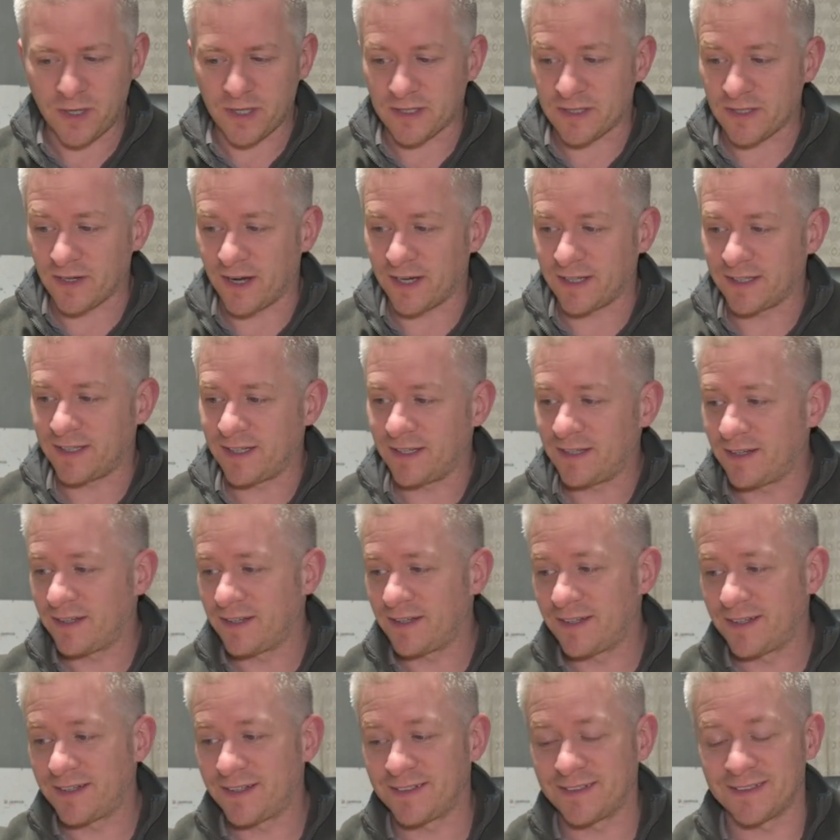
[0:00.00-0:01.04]
excited.
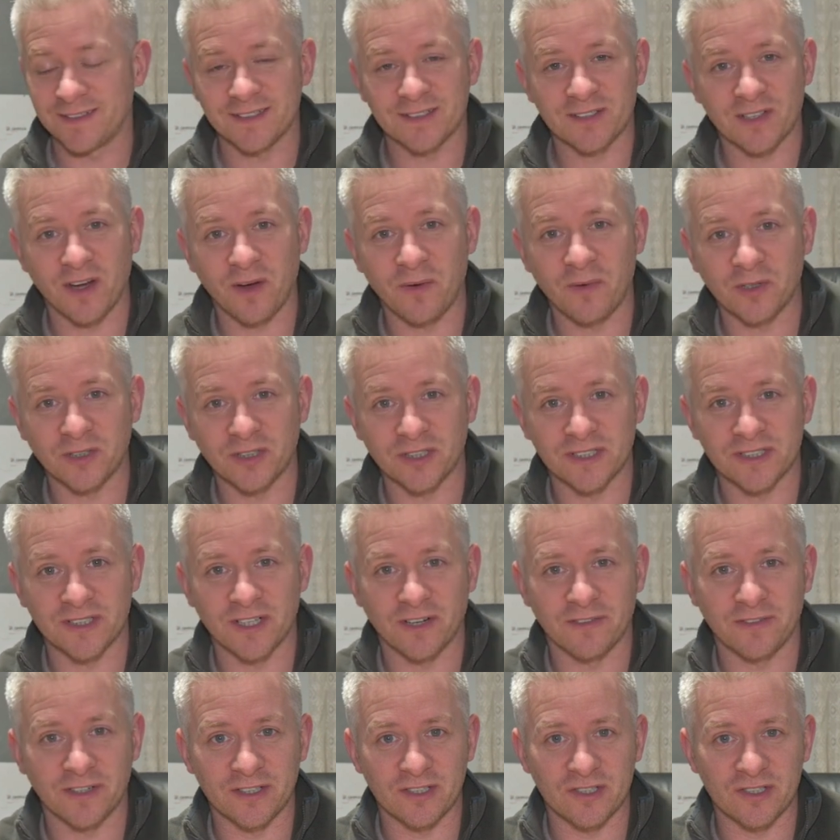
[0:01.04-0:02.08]
SkyWatcher
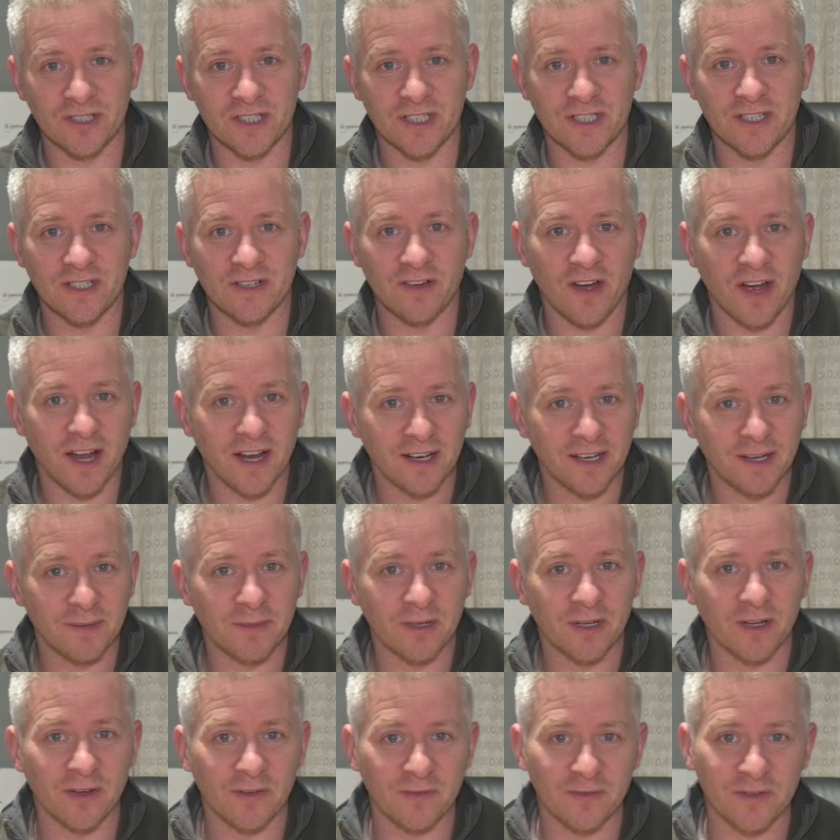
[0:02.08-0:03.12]
Star Adventurer GTI. Let
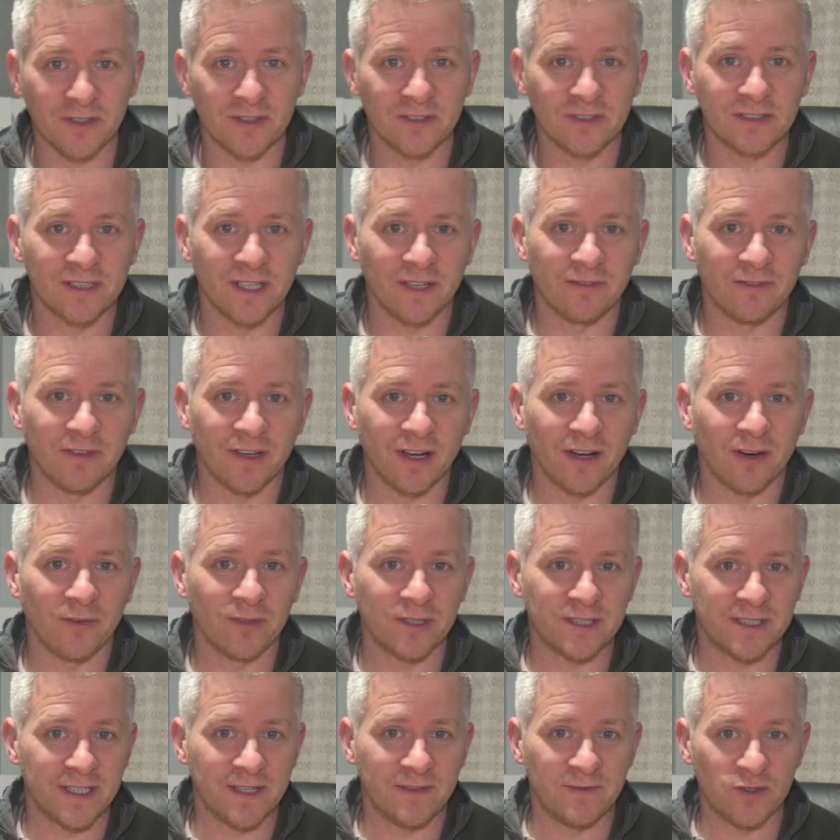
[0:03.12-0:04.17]
me know if you have
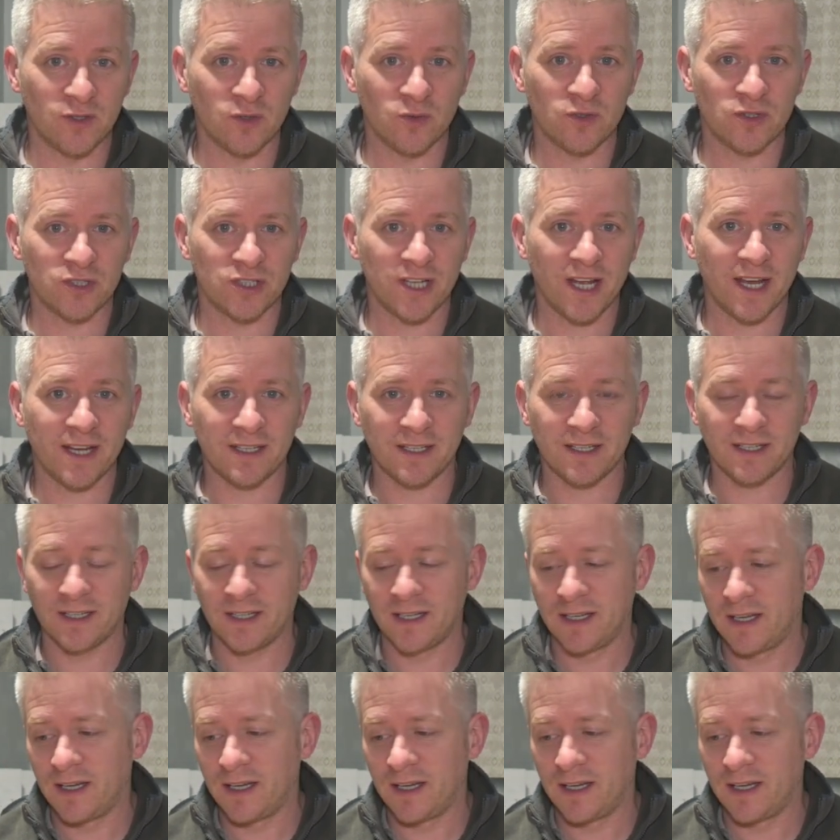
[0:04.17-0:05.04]
received yours yet.